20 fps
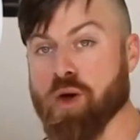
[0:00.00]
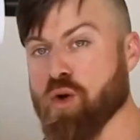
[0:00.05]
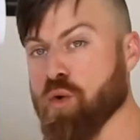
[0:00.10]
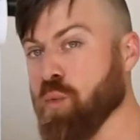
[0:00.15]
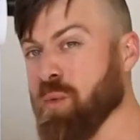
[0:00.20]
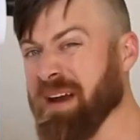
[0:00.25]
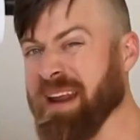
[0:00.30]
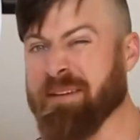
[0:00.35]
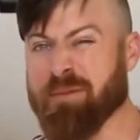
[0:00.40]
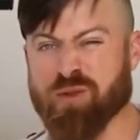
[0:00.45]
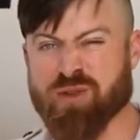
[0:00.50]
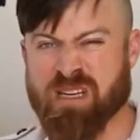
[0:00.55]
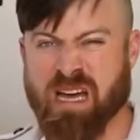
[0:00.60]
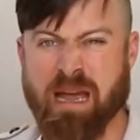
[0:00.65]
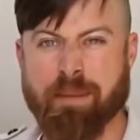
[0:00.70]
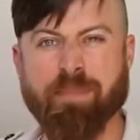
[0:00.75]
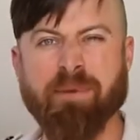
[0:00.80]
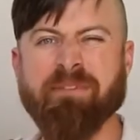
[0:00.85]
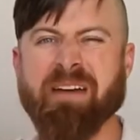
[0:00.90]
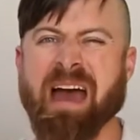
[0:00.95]
whatever
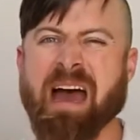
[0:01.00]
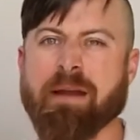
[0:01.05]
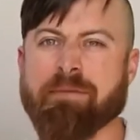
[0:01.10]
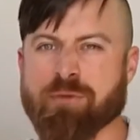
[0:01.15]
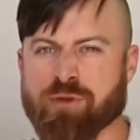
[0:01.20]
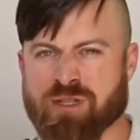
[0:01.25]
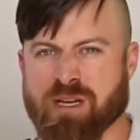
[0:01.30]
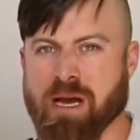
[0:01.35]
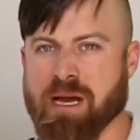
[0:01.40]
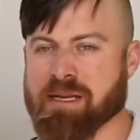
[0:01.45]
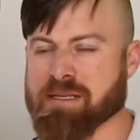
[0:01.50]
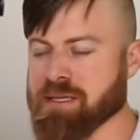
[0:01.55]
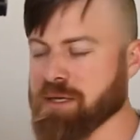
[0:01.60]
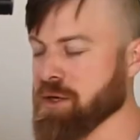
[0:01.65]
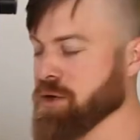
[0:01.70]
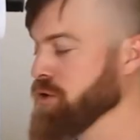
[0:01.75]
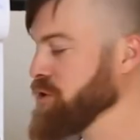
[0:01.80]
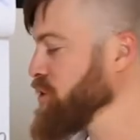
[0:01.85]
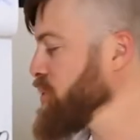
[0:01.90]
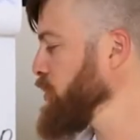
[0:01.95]
type of advertising
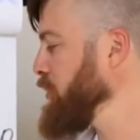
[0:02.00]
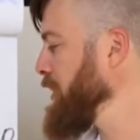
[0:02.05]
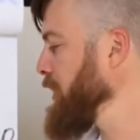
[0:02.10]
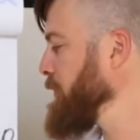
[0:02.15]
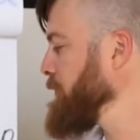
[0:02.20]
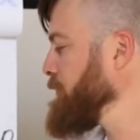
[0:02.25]
you're doing.